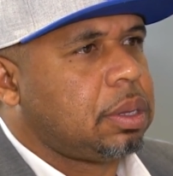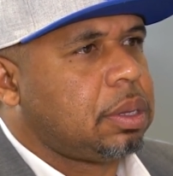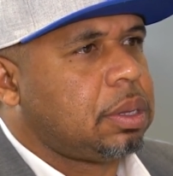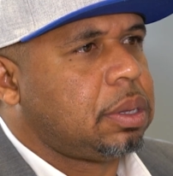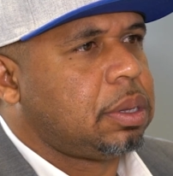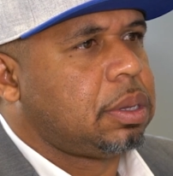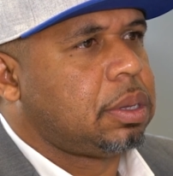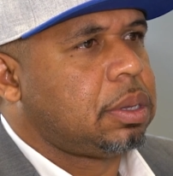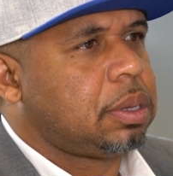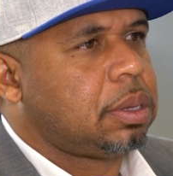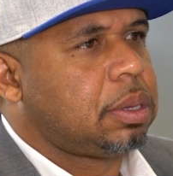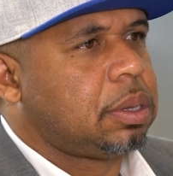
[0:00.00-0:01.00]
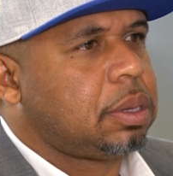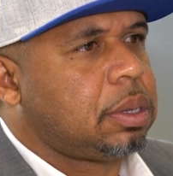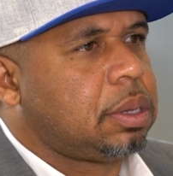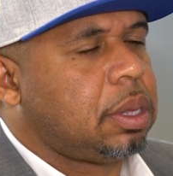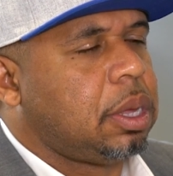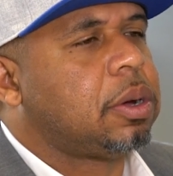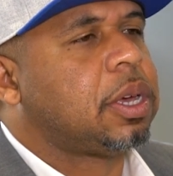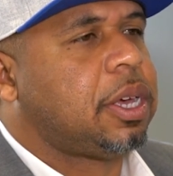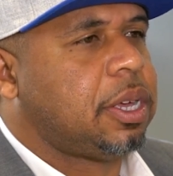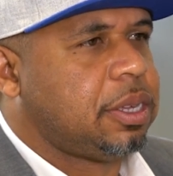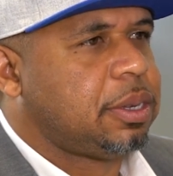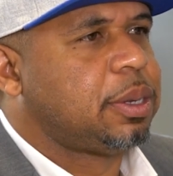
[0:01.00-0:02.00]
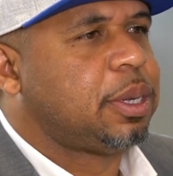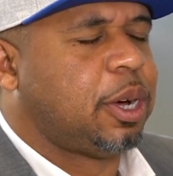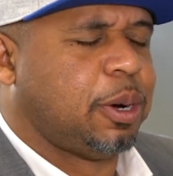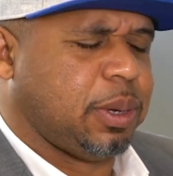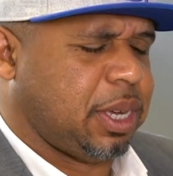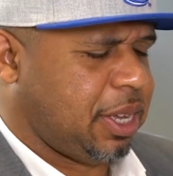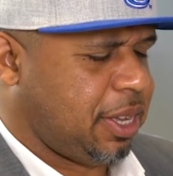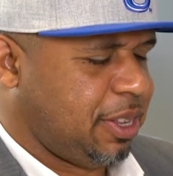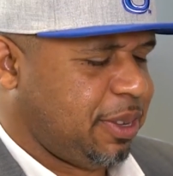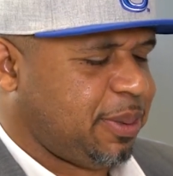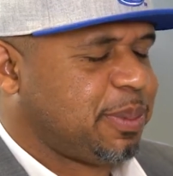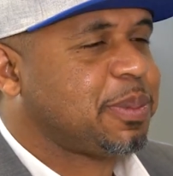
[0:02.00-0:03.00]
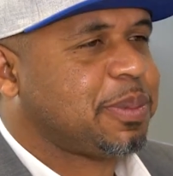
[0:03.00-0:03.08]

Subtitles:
Was culture for me. I wanted a company that,